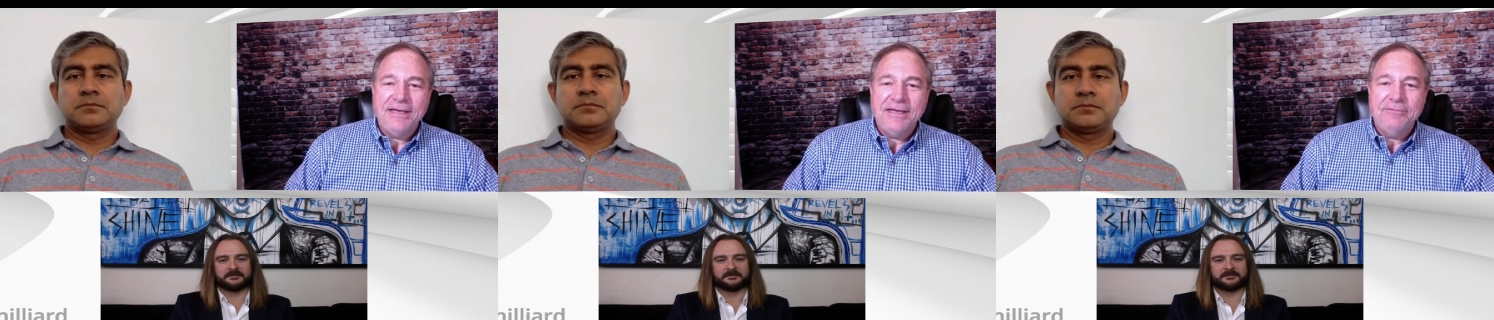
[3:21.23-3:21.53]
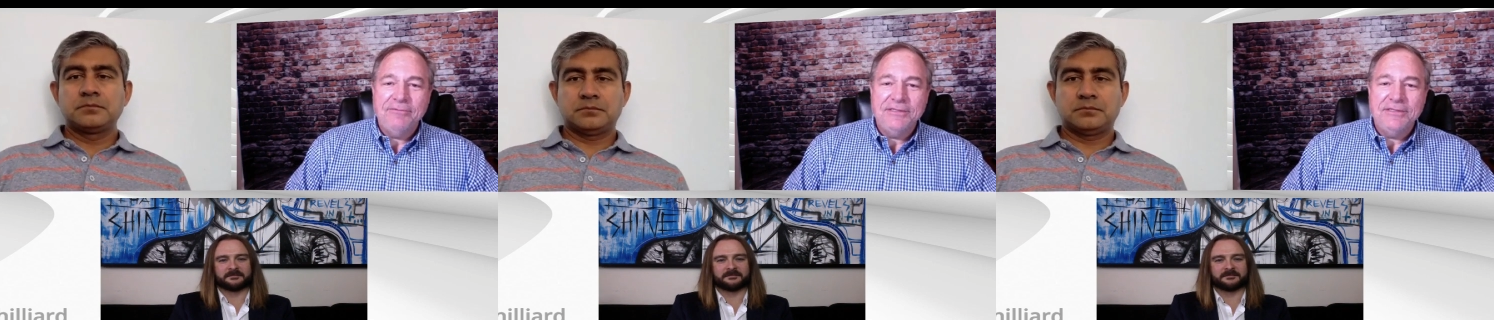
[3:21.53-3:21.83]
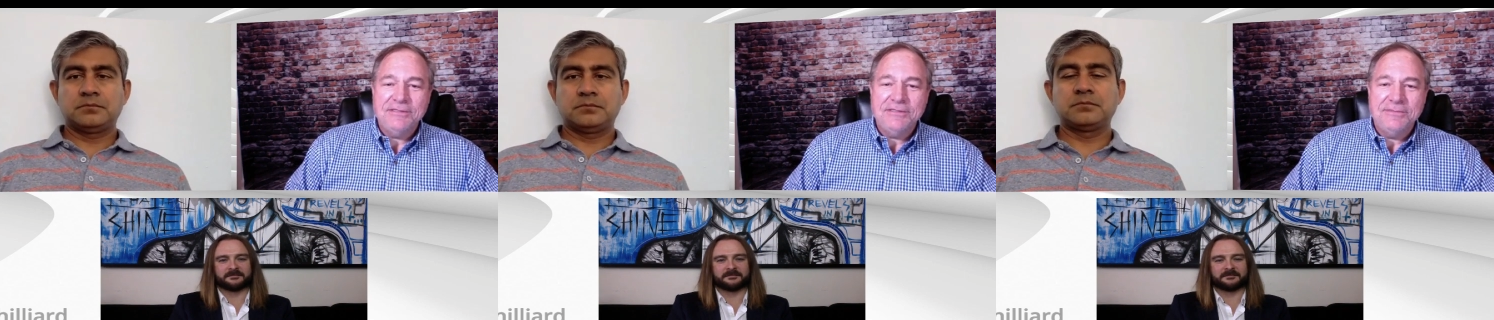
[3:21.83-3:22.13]
Speaker 1: back end where
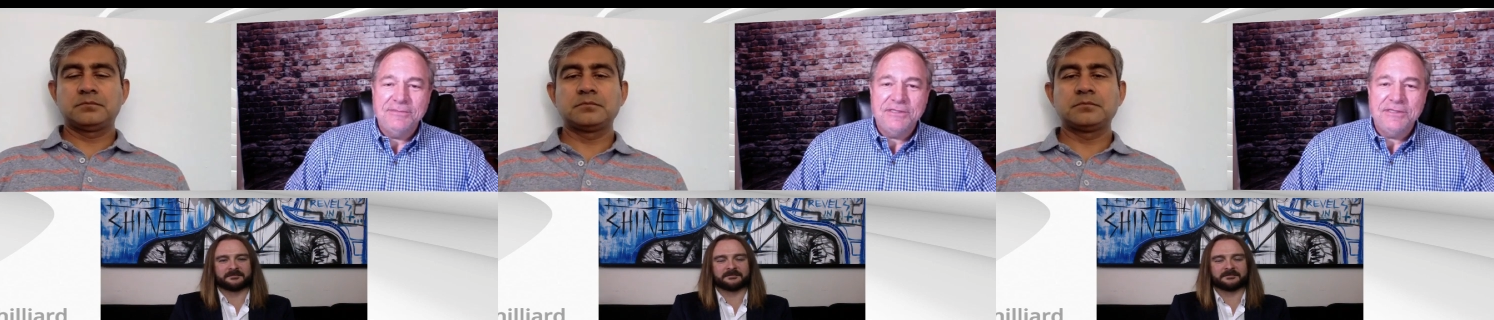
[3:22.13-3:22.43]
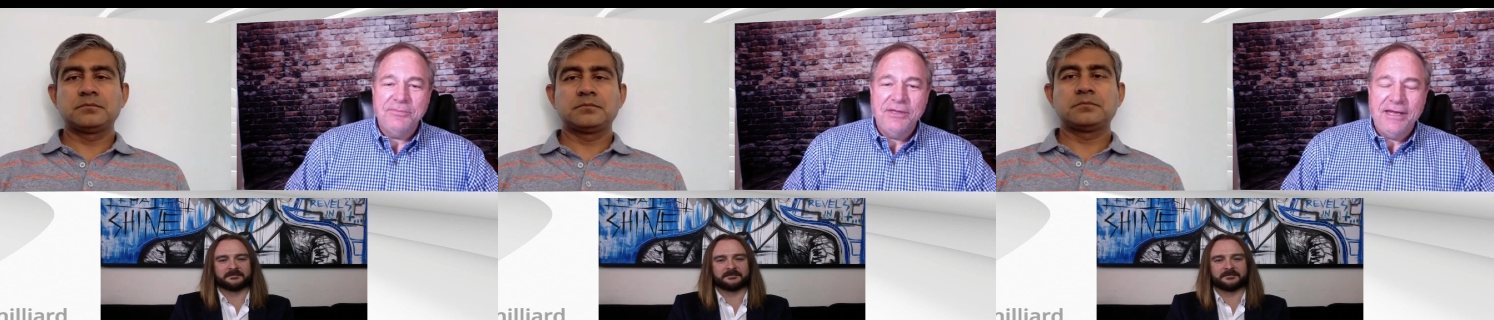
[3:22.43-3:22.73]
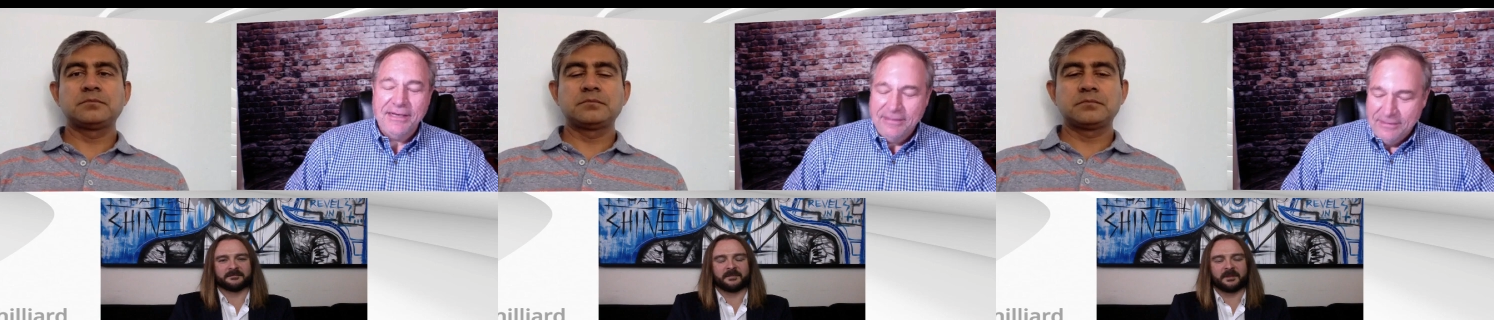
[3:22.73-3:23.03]
these systems at
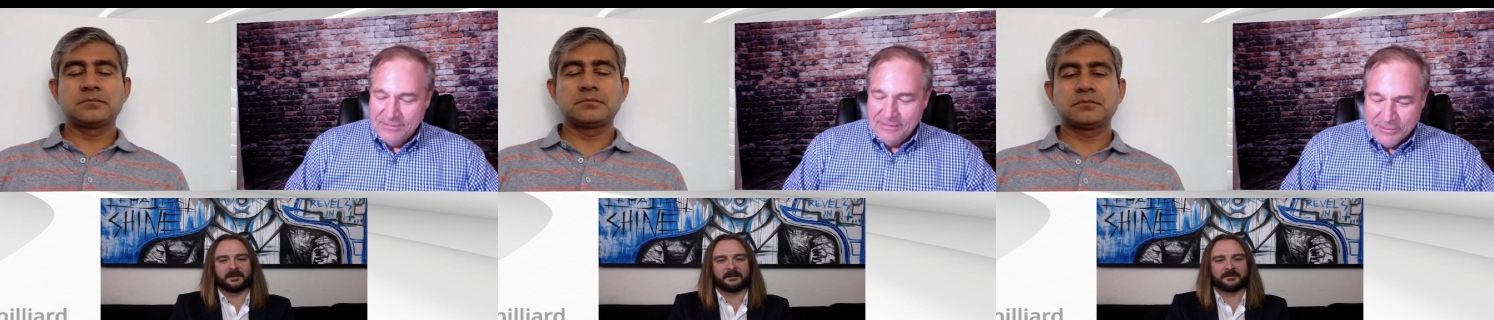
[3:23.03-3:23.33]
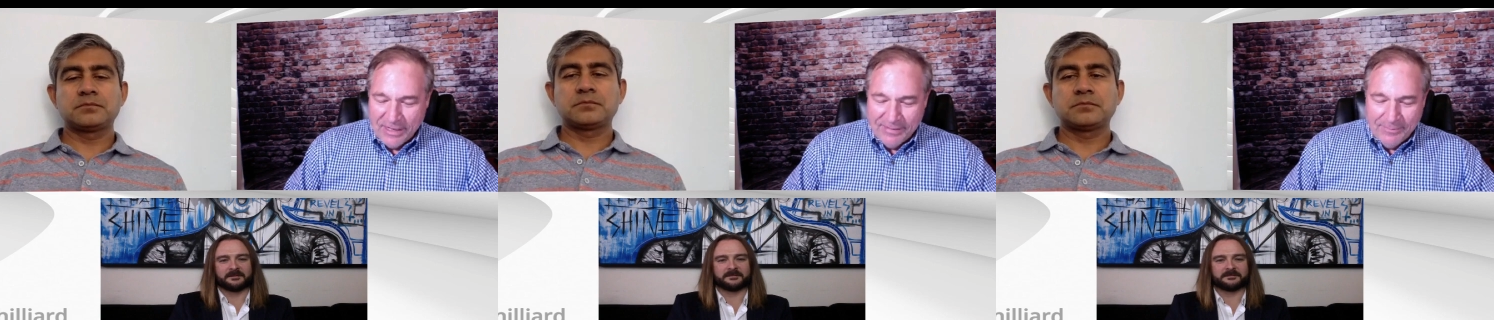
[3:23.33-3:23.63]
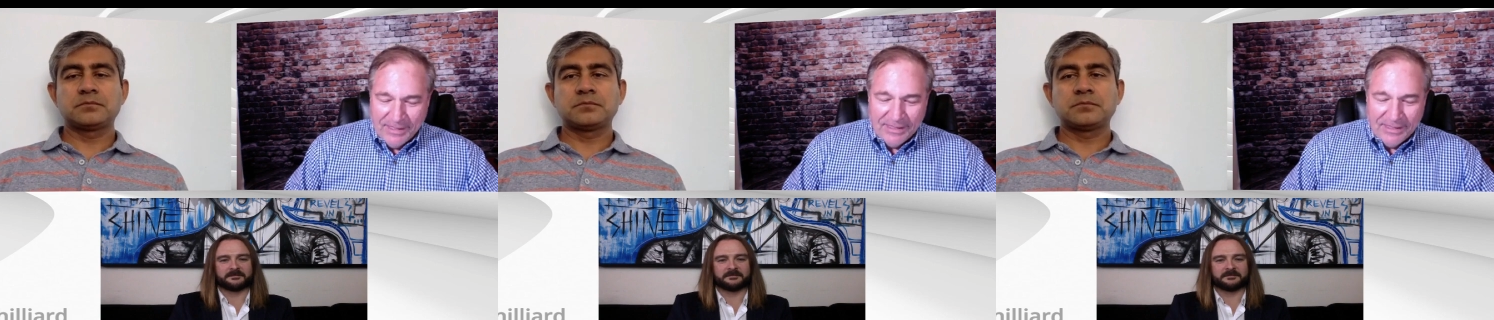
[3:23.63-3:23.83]
play. So, I,